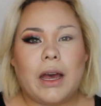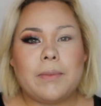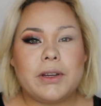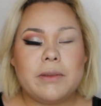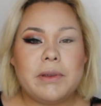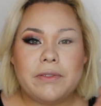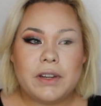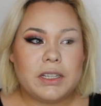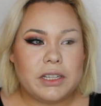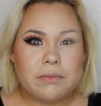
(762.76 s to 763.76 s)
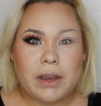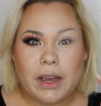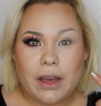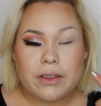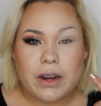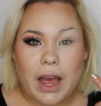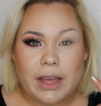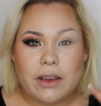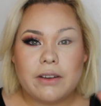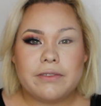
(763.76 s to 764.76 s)
I'm going to be finishing my other
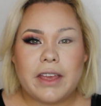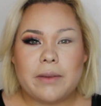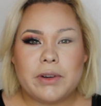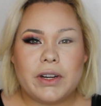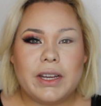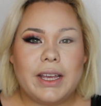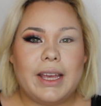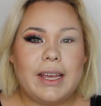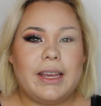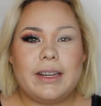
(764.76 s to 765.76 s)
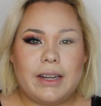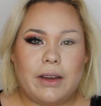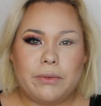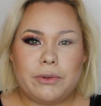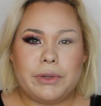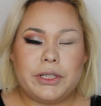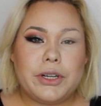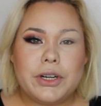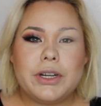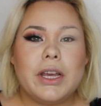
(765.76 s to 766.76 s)
eye off camera, and I will
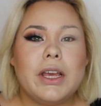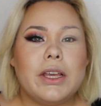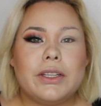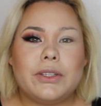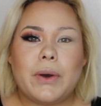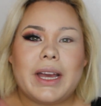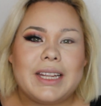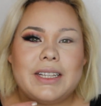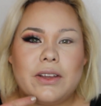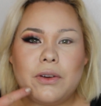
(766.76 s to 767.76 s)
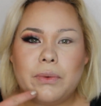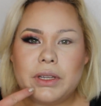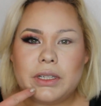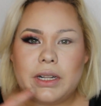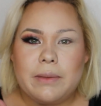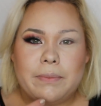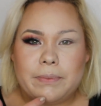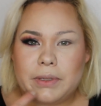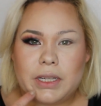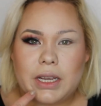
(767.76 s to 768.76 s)
return so I can tell you which
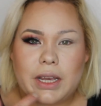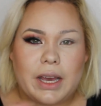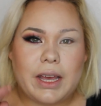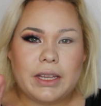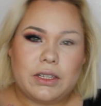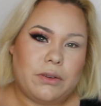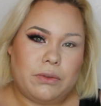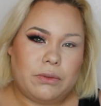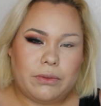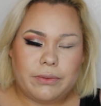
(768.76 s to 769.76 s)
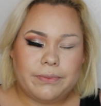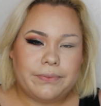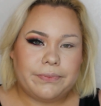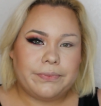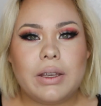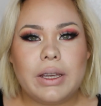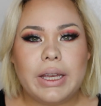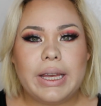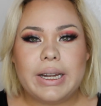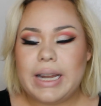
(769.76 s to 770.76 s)
lipstick I chose.
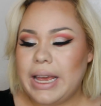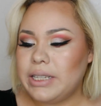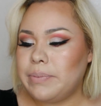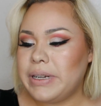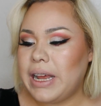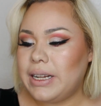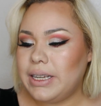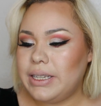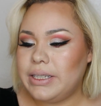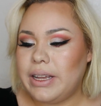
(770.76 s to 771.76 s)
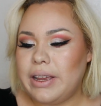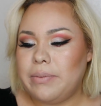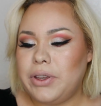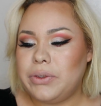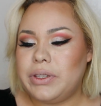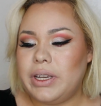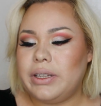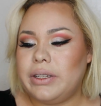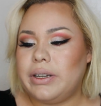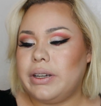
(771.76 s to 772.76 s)
And last but not least, I am using
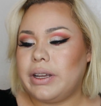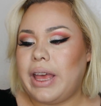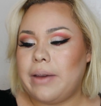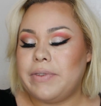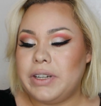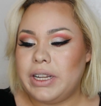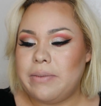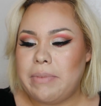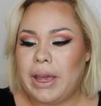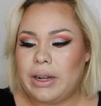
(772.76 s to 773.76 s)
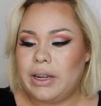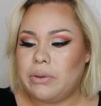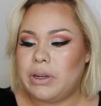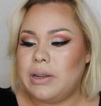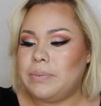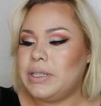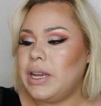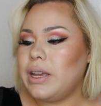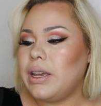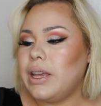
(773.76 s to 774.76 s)
the Kat Von D Matte Liquid
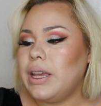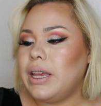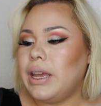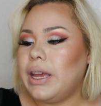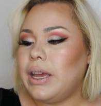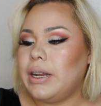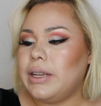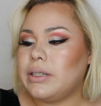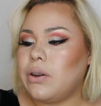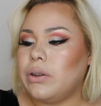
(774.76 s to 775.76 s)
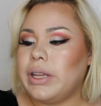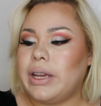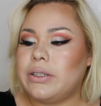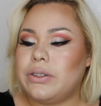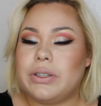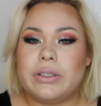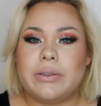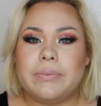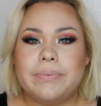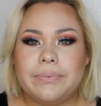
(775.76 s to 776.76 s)
Lipstick, and it's called
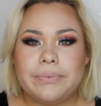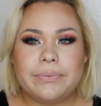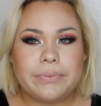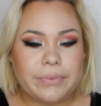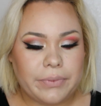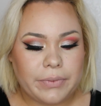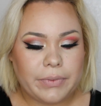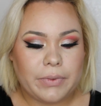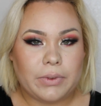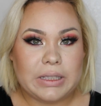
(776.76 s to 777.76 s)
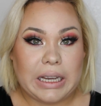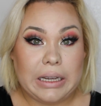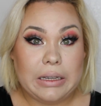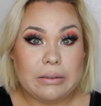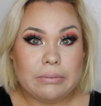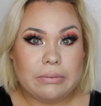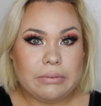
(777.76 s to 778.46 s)
Exorcism. Damn.